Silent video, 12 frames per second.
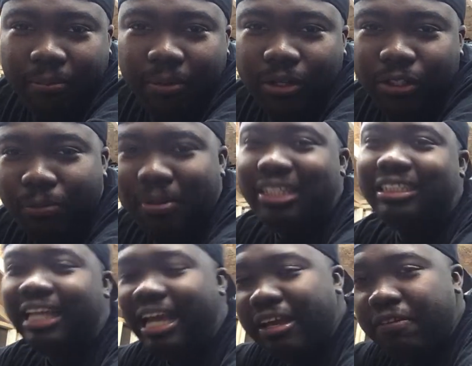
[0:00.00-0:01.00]
bro. You be
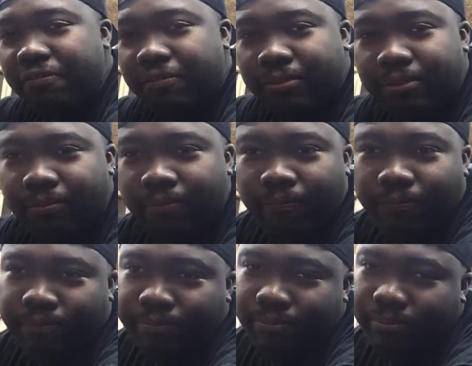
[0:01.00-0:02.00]
safe.
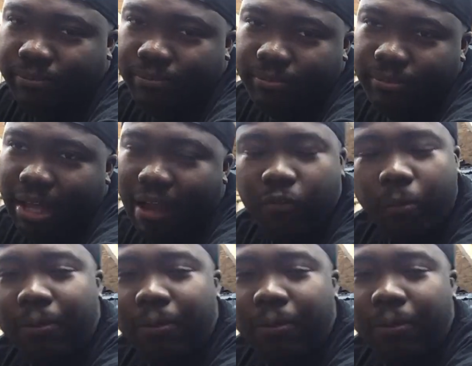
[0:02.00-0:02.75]
Have a